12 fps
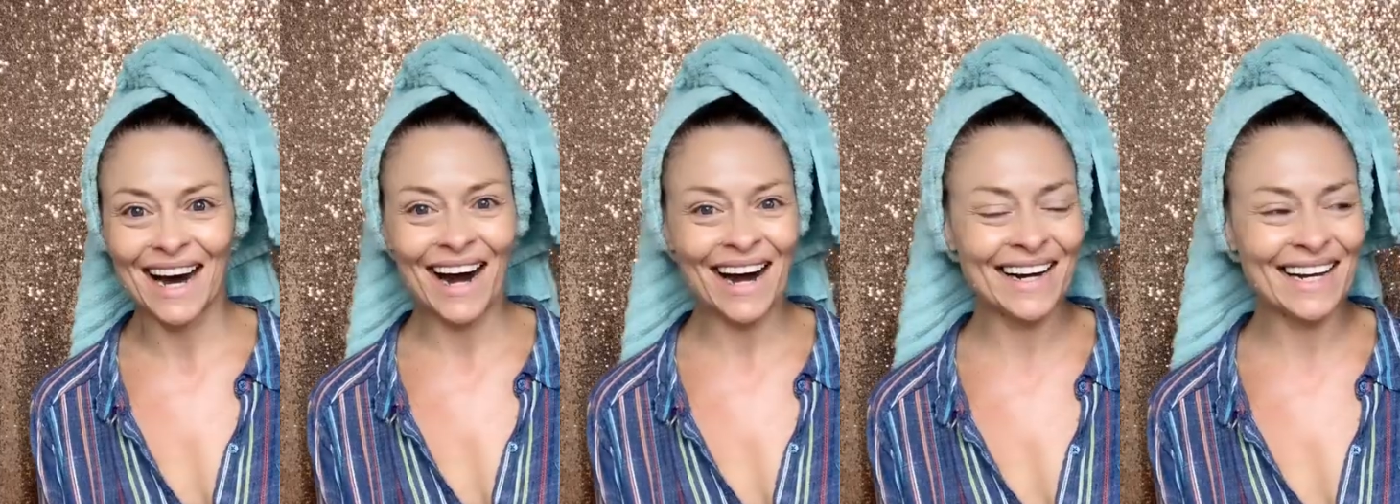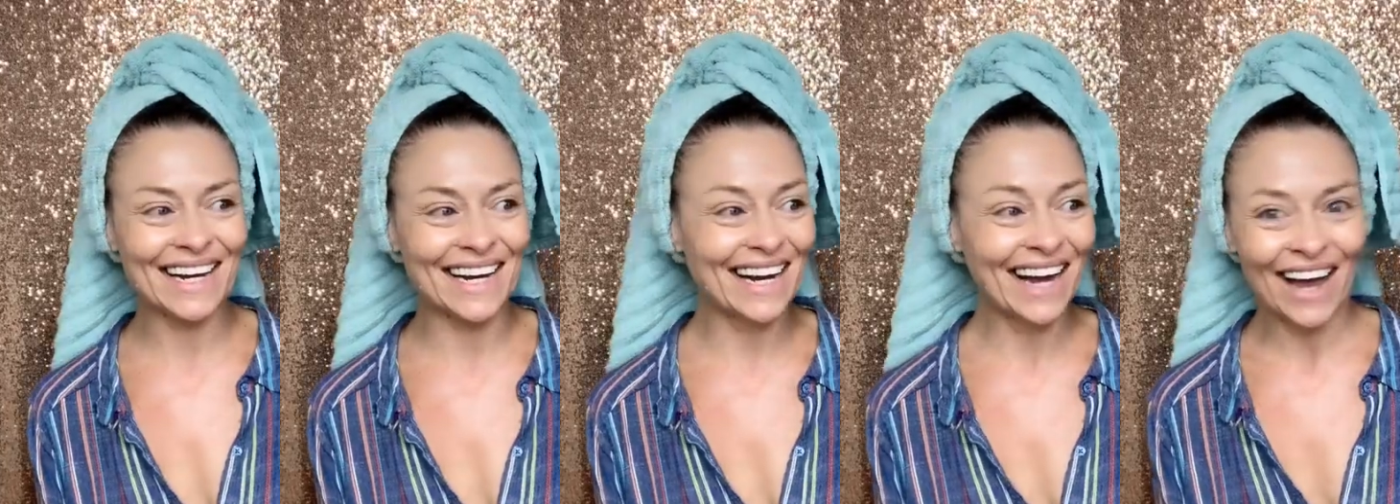
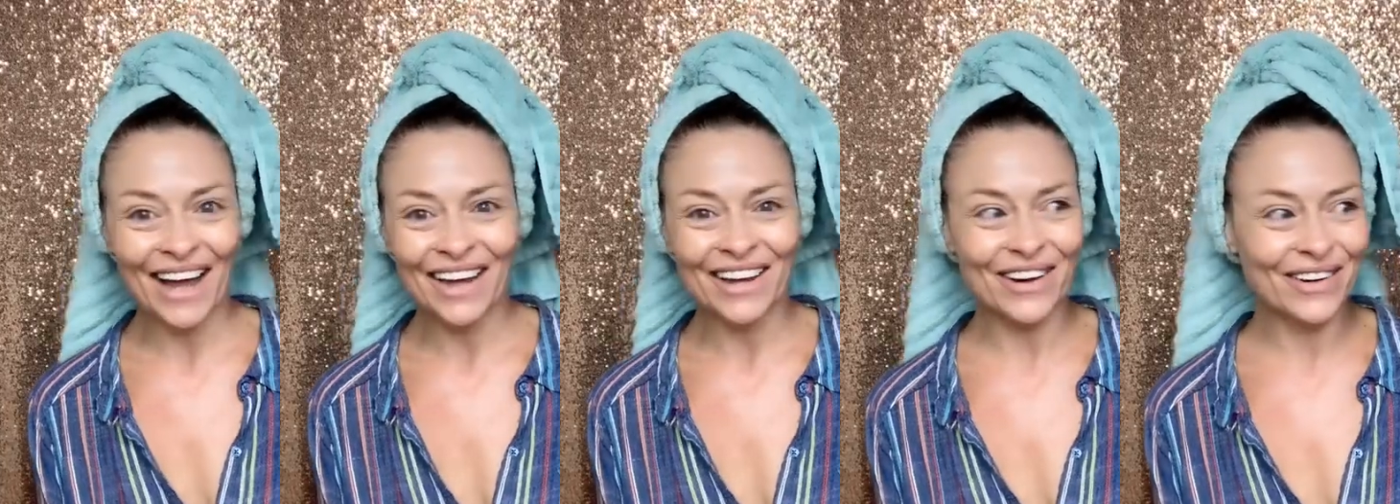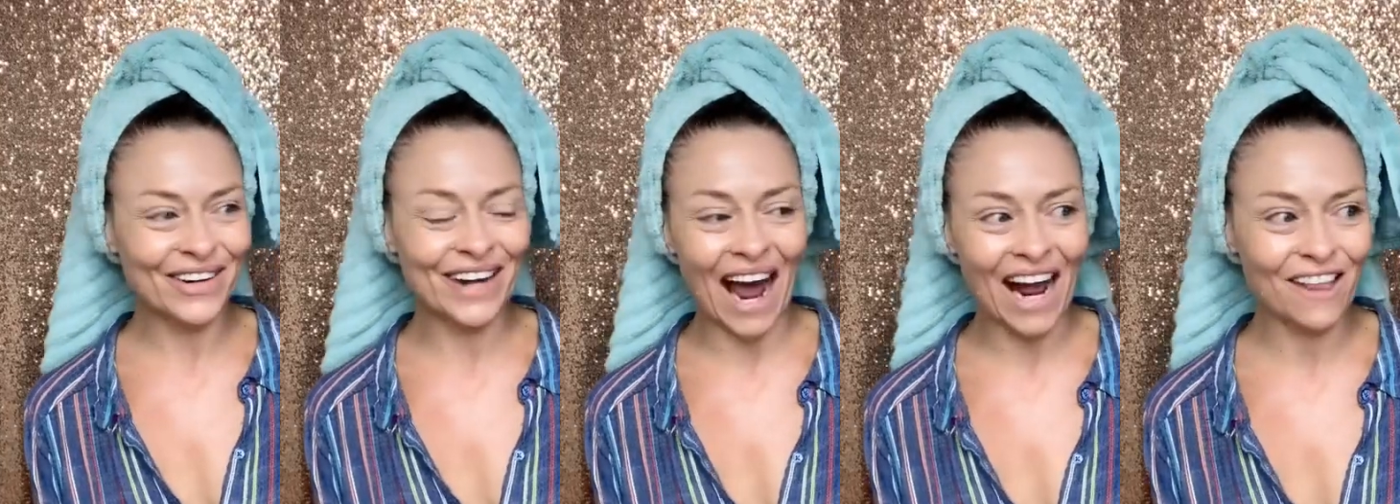honey, you're
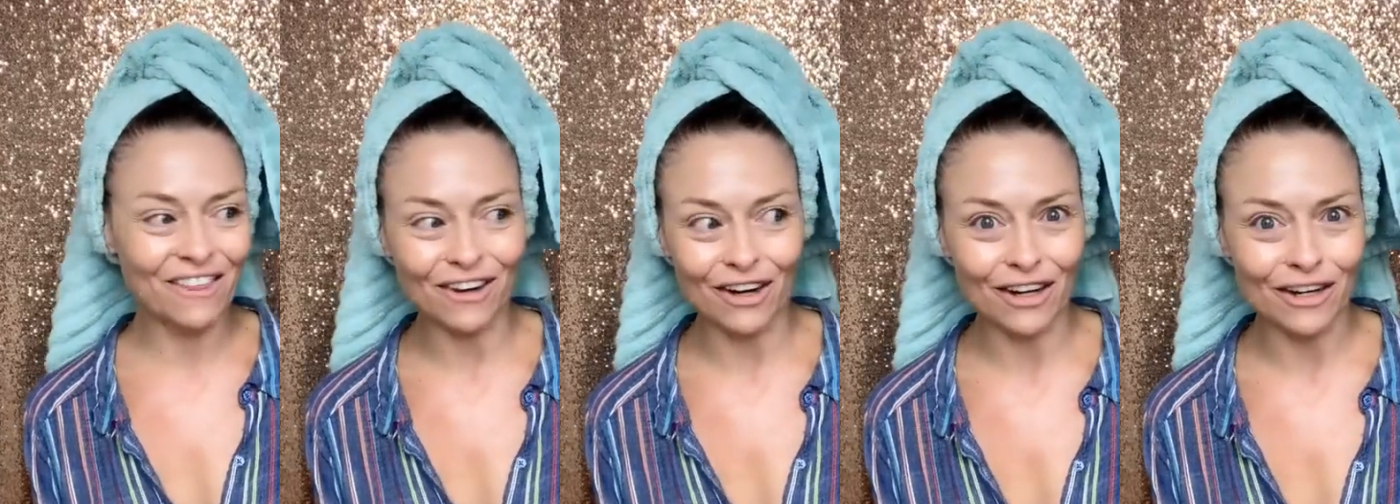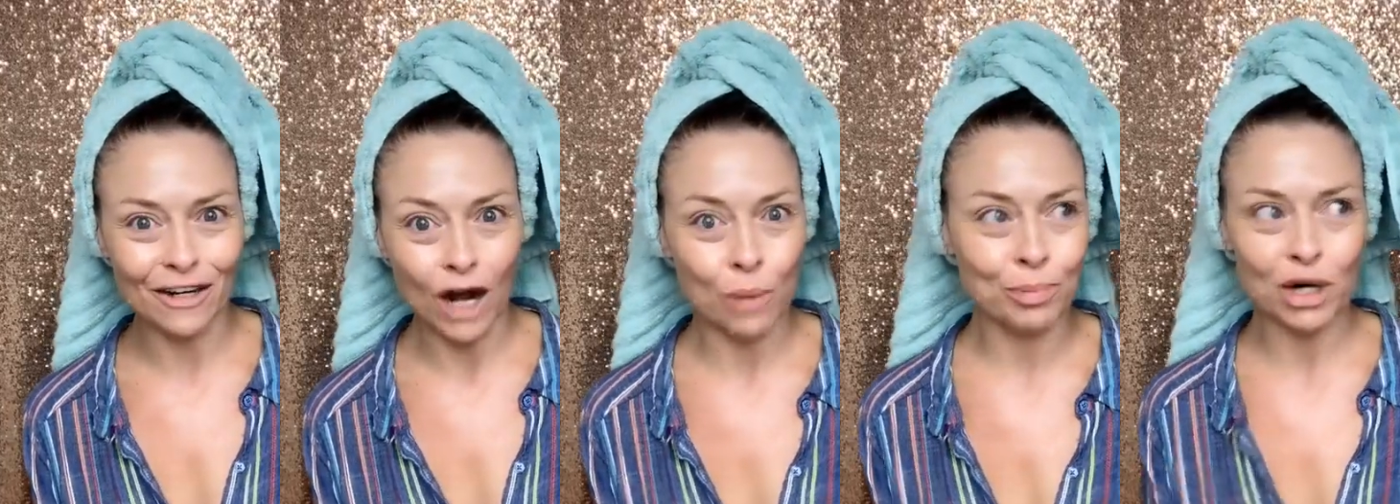neither
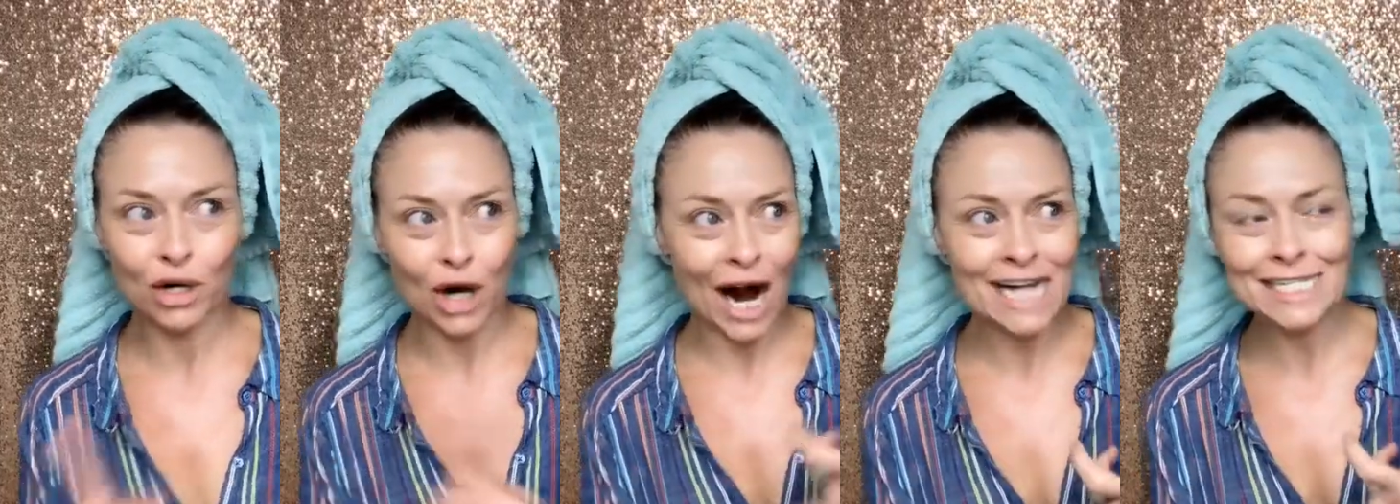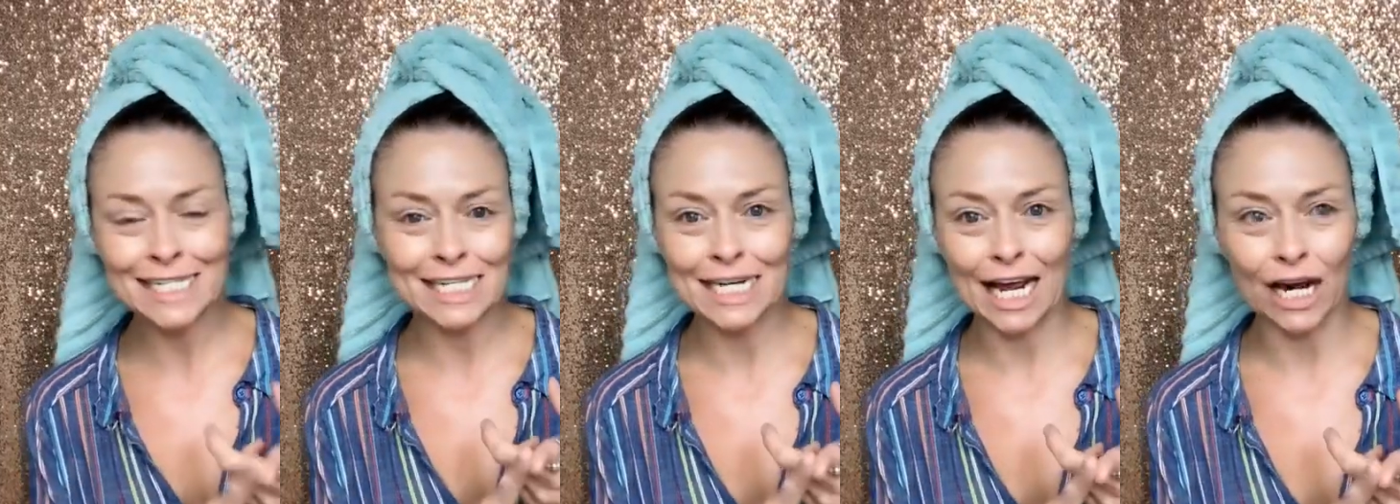a
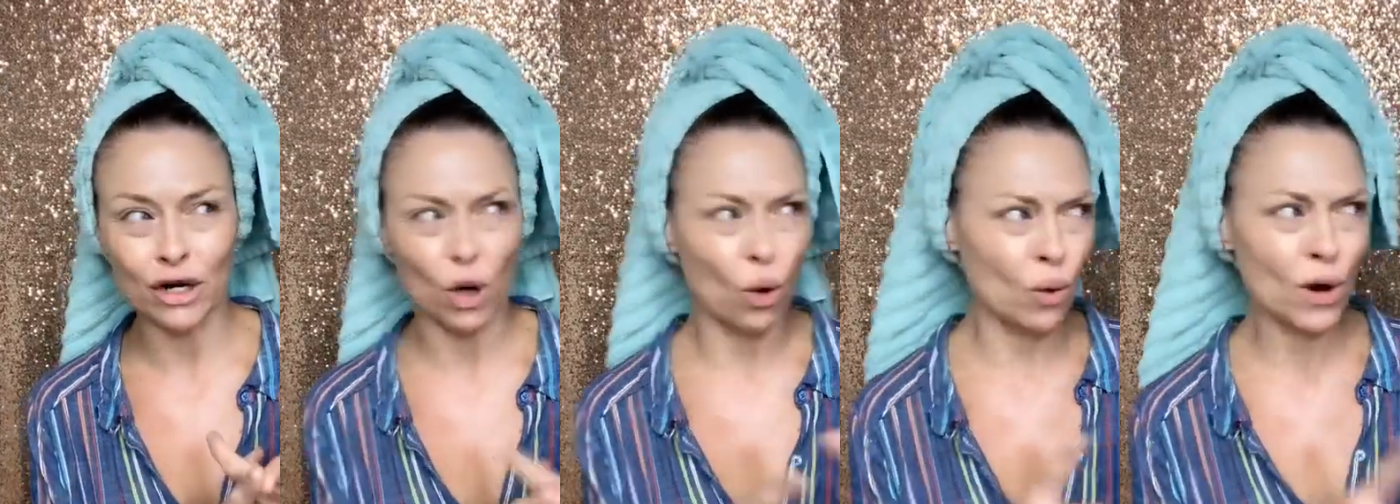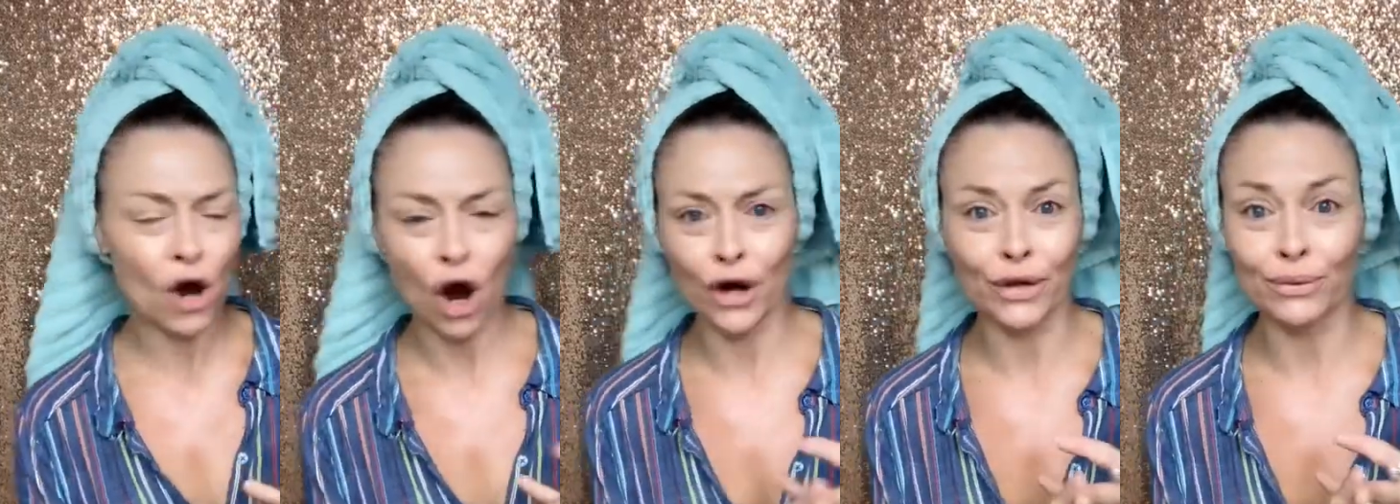procrastinator or
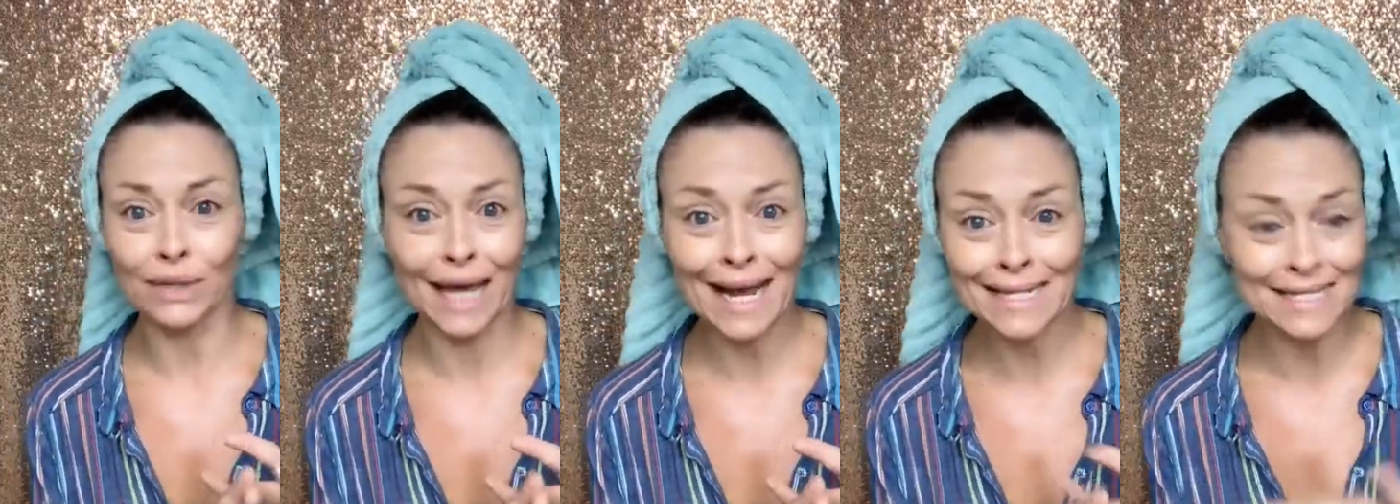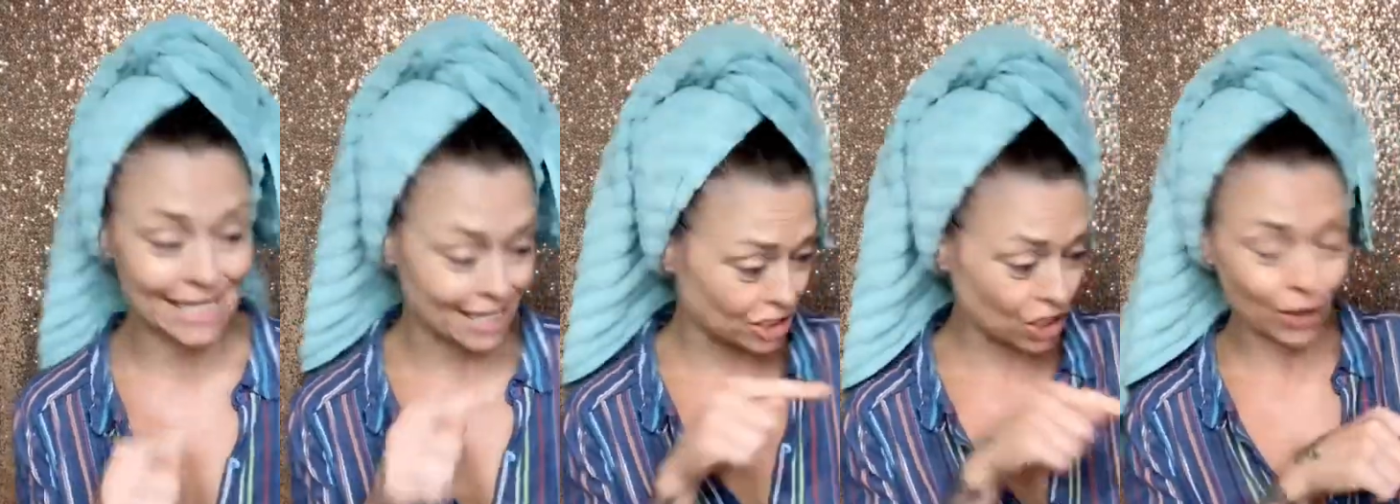are you
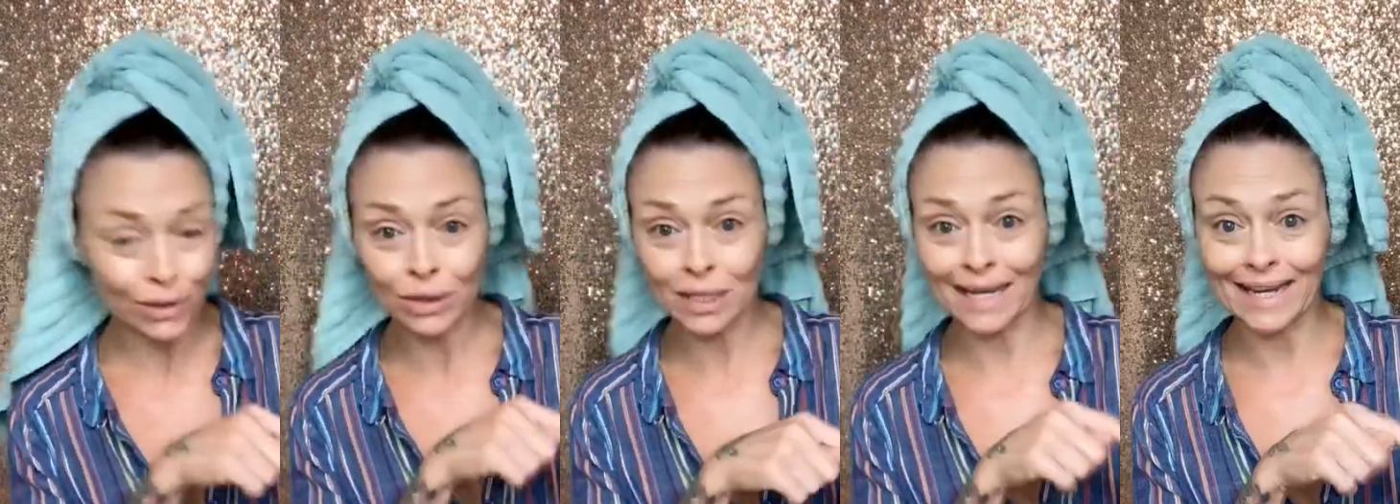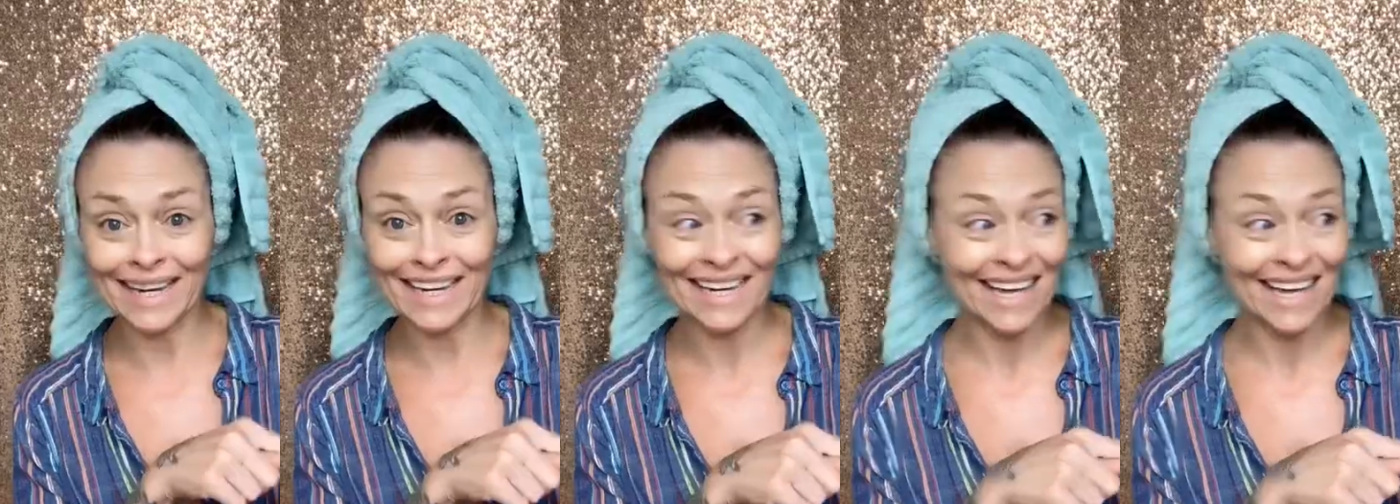lazy. It's early